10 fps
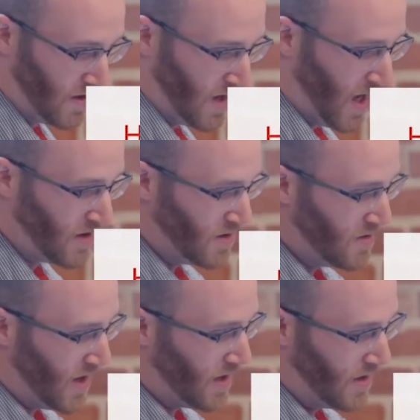how do you do
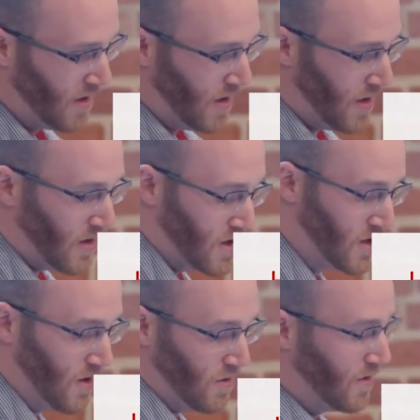that?
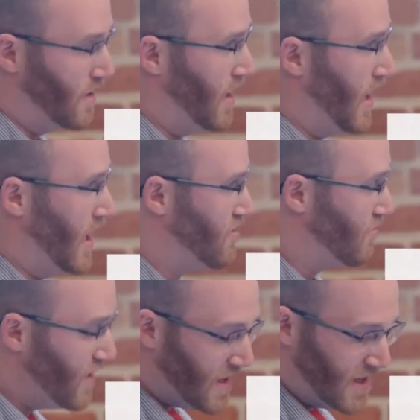So it's
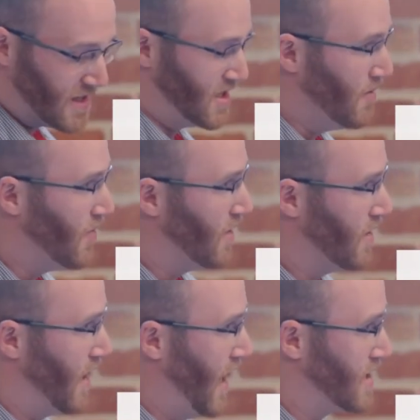really simple,
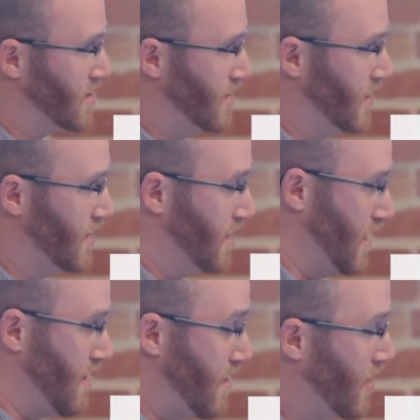actually,
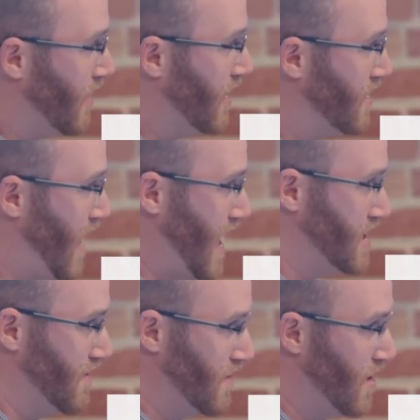in theory, to ask
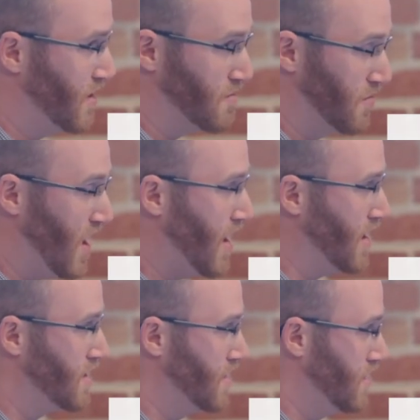if Node is blocked.